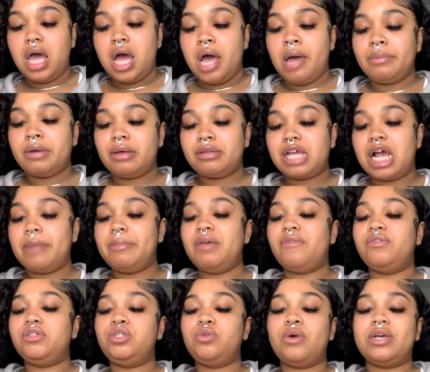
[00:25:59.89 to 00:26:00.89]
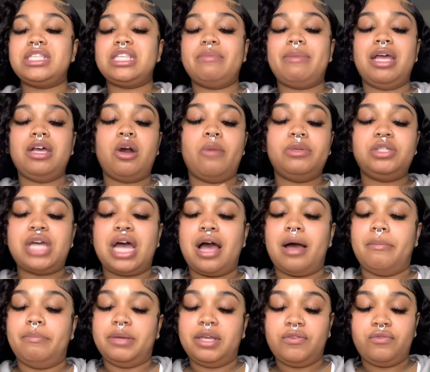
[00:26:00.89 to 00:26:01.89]
um gonna try to beef with you, or somebody gonna be trying
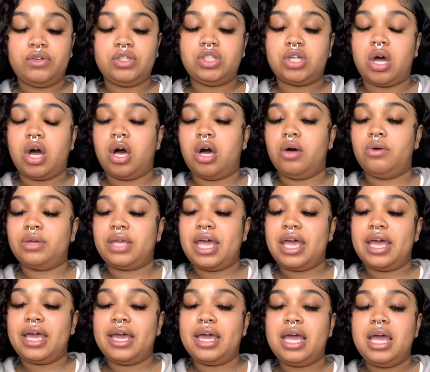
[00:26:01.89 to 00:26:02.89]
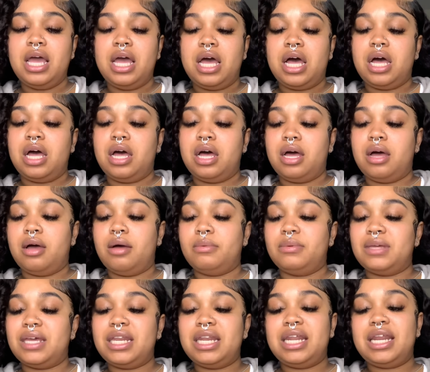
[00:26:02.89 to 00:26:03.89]
to beef with y'all, okay?
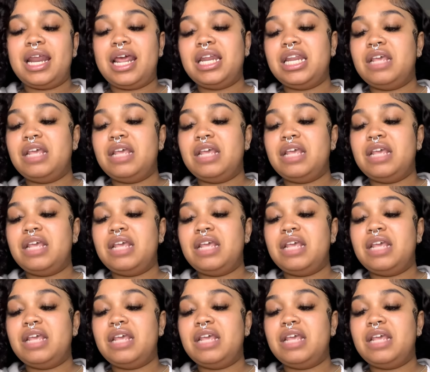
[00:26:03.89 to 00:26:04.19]
Um and it ain't